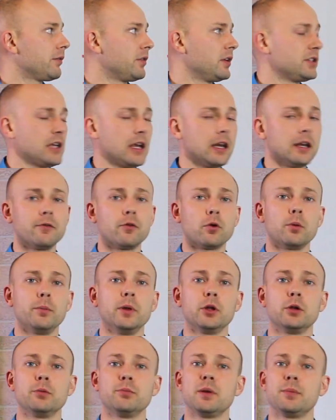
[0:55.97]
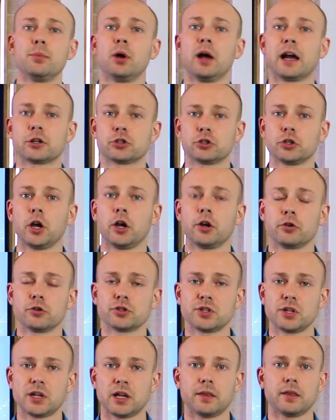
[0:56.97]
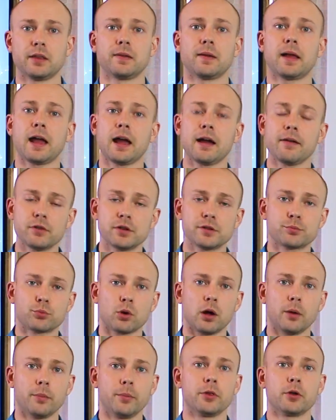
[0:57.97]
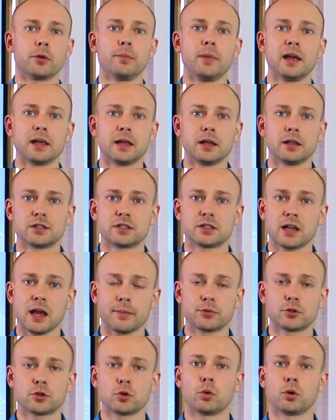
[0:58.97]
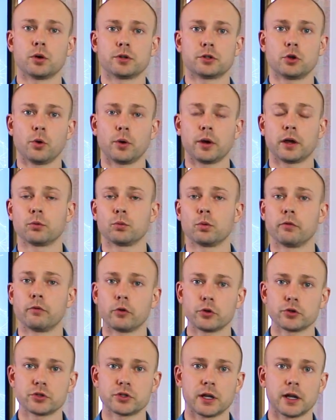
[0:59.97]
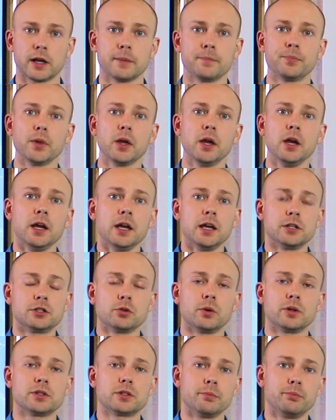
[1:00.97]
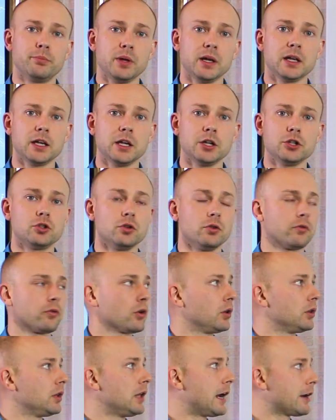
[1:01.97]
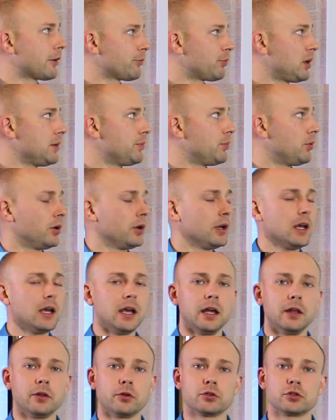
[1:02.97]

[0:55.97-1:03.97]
of these 84 million people actually understand that they have this problem and they're making steps towards going and reversing it. And so it's a big issue for a lot of people, and